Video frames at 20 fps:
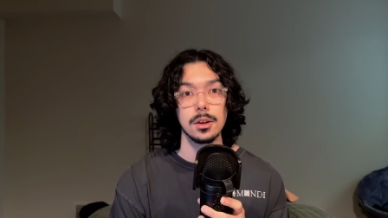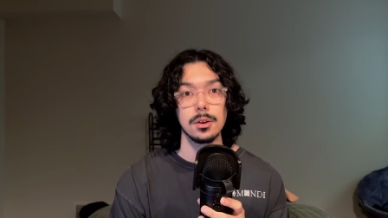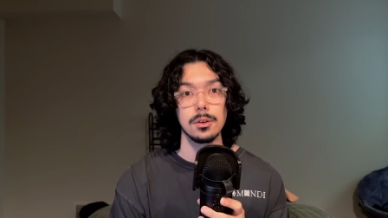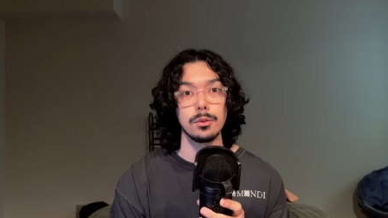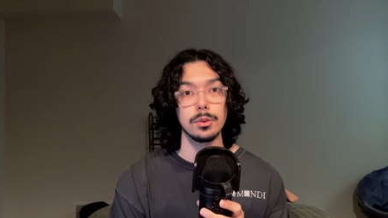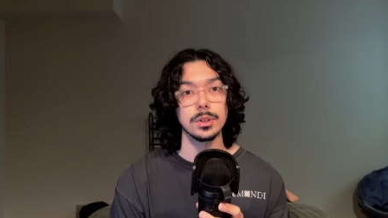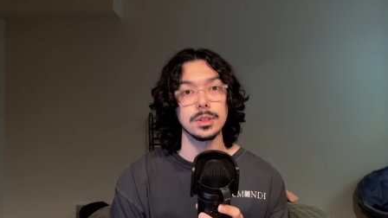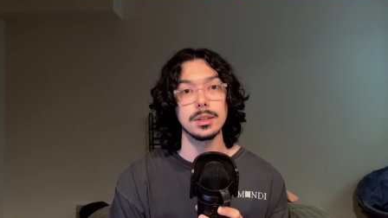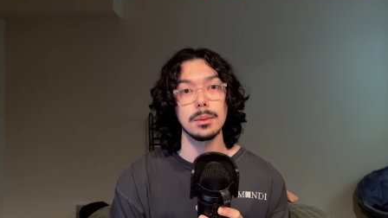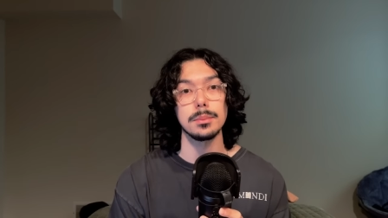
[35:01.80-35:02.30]

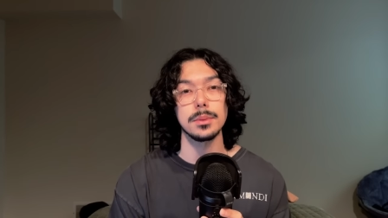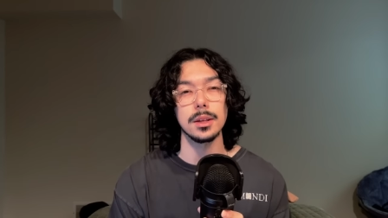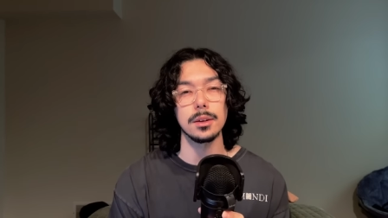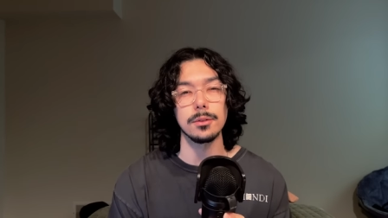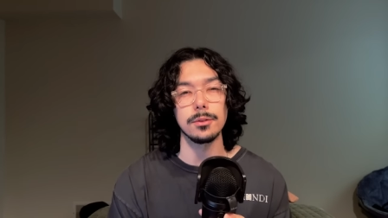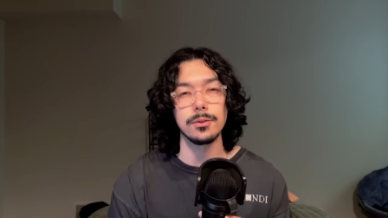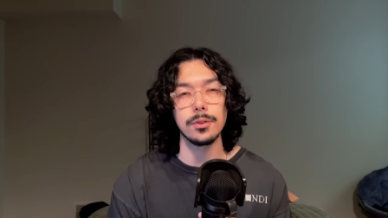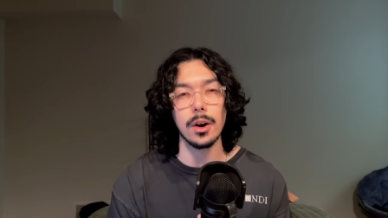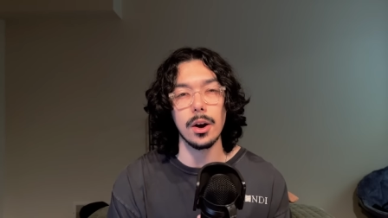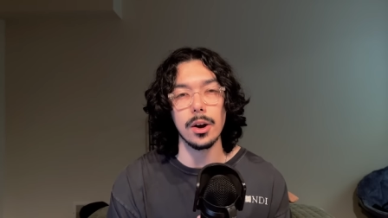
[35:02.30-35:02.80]
for something
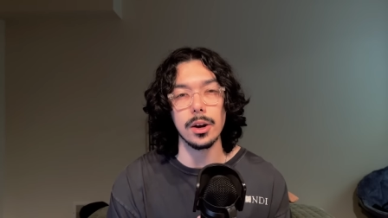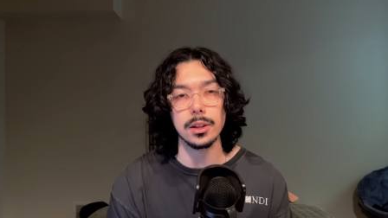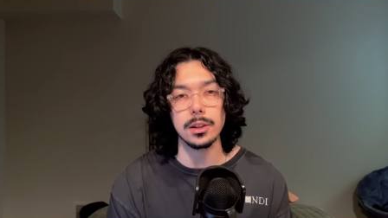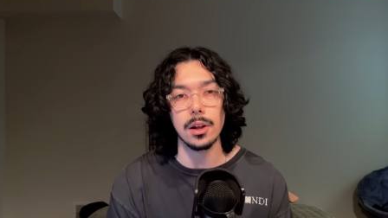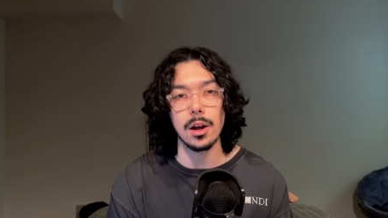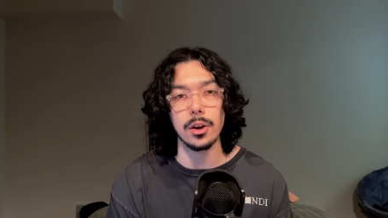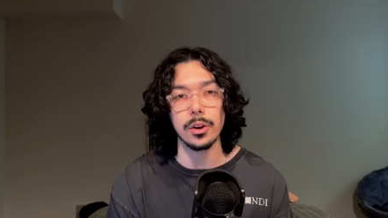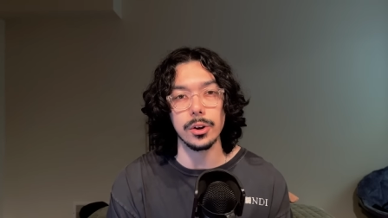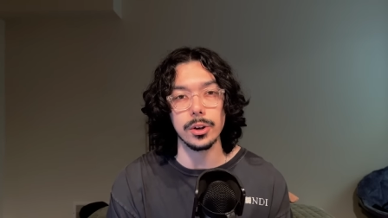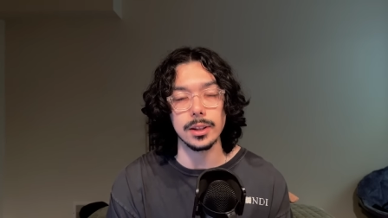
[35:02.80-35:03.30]
far
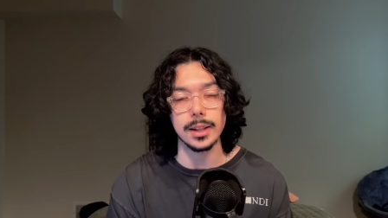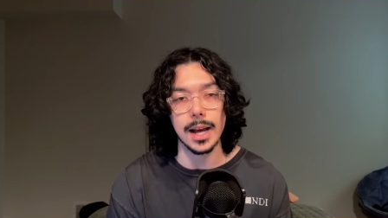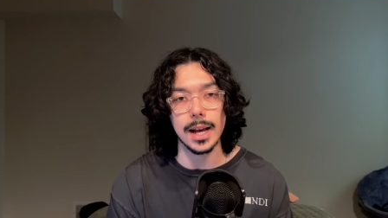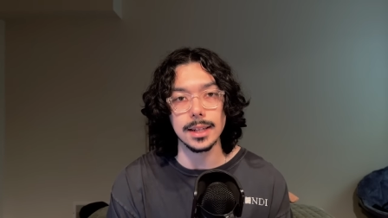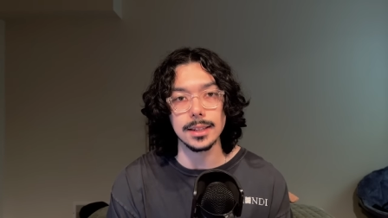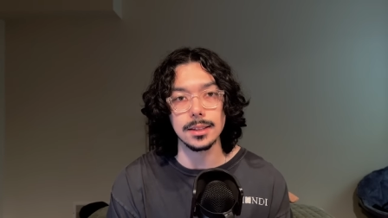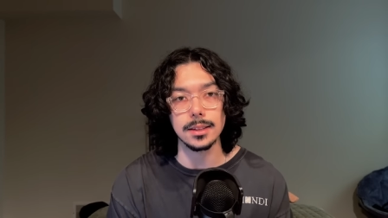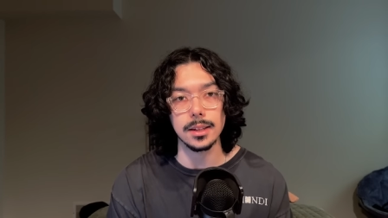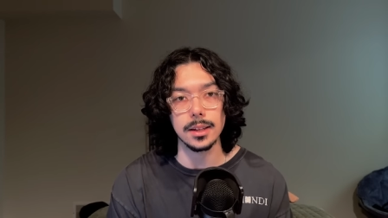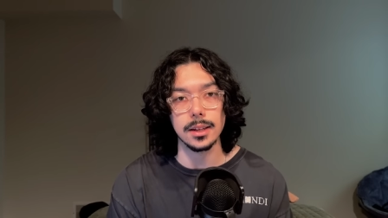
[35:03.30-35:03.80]
longer
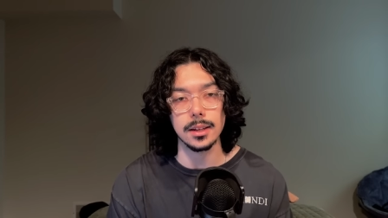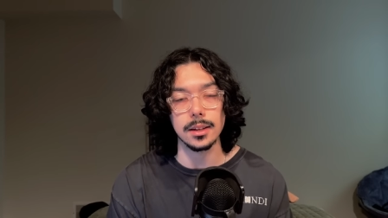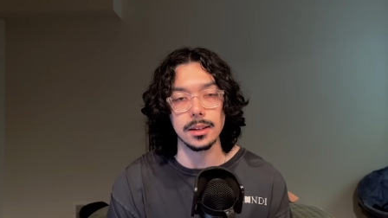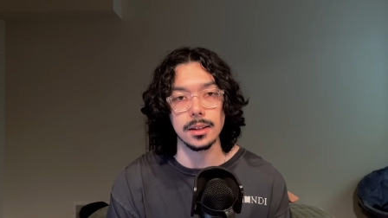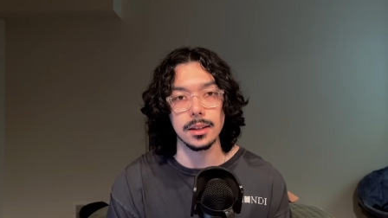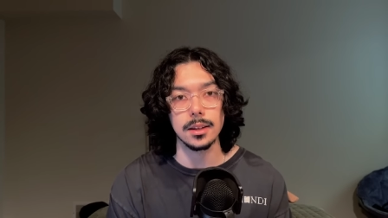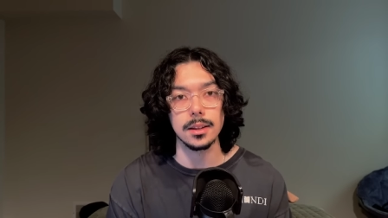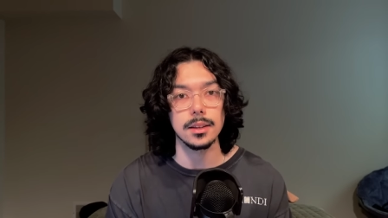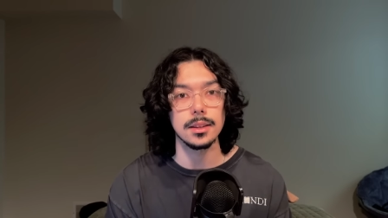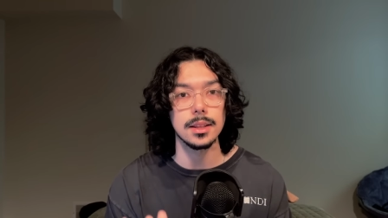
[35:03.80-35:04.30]
lasting
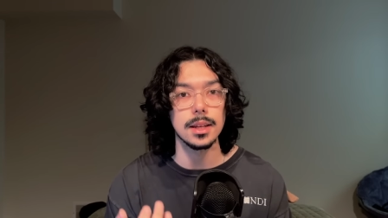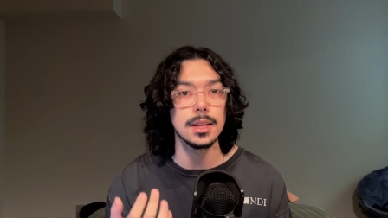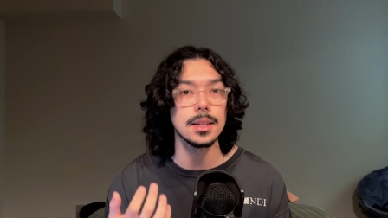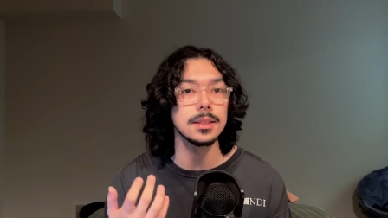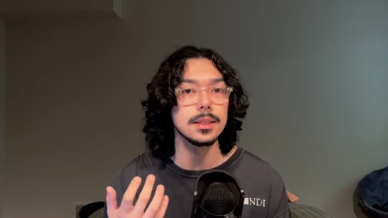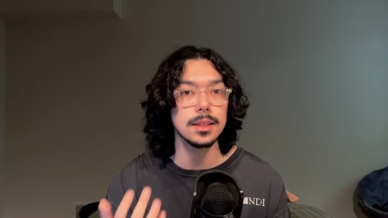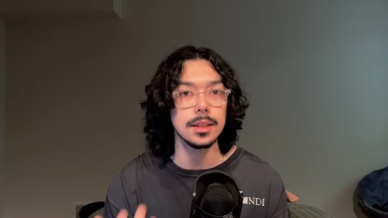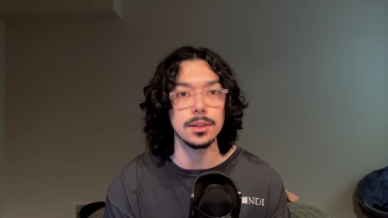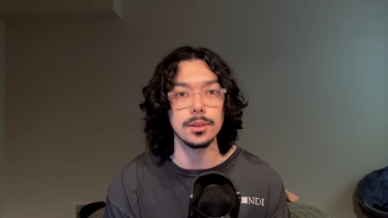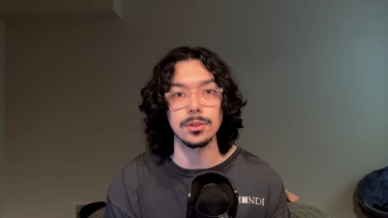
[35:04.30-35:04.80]
than a
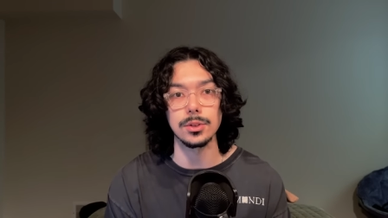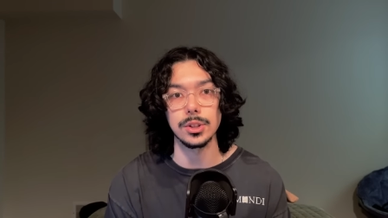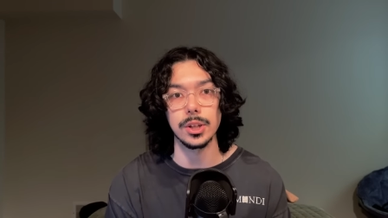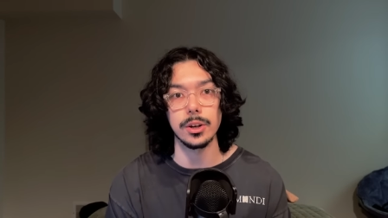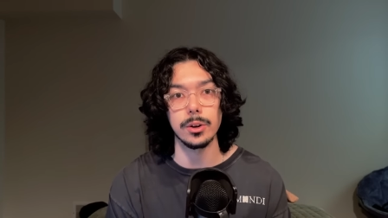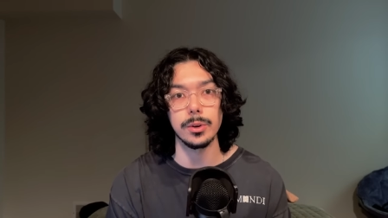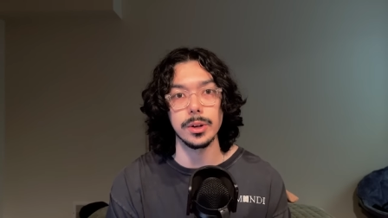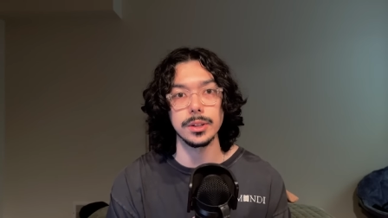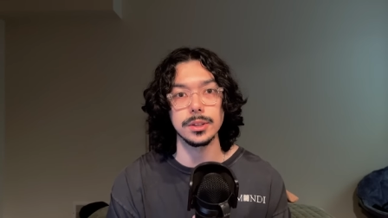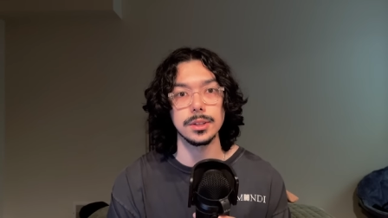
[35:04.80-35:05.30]
single
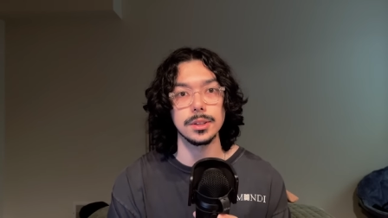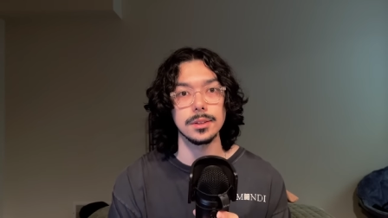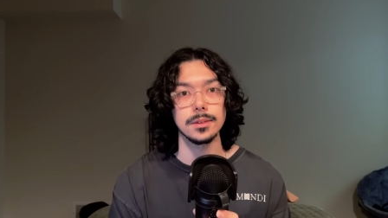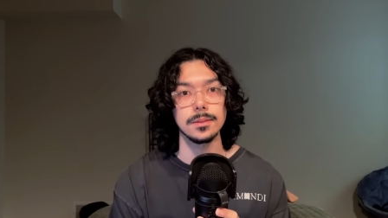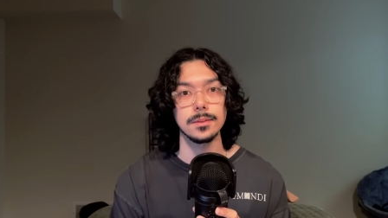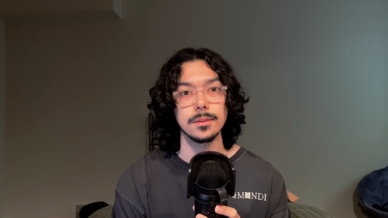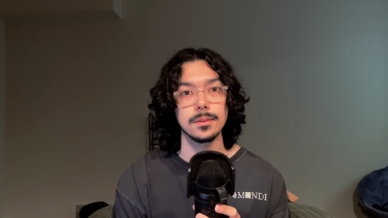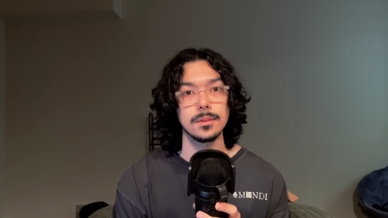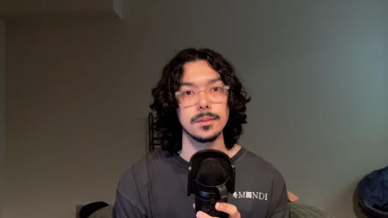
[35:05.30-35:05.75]
generation.